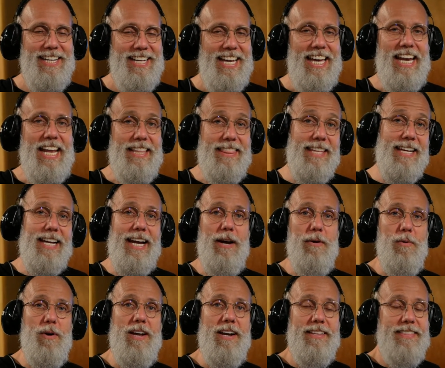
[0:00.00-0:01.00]
And I think I
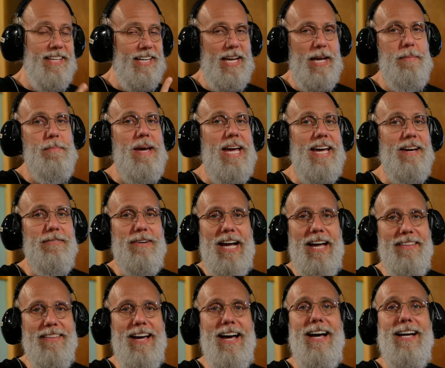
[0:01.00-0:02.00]
won. I think I may have gotten
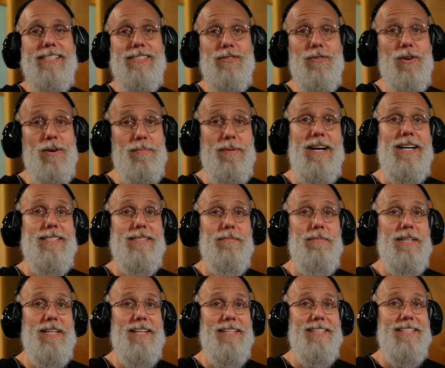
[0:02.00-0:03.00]
the high score possibly
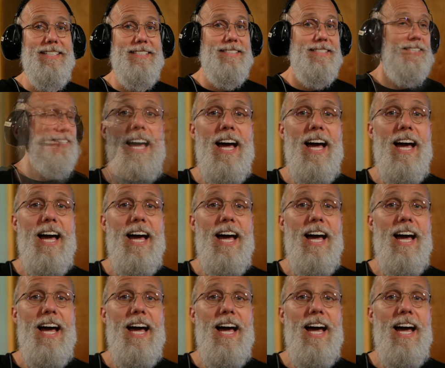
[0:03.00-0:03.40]
on this.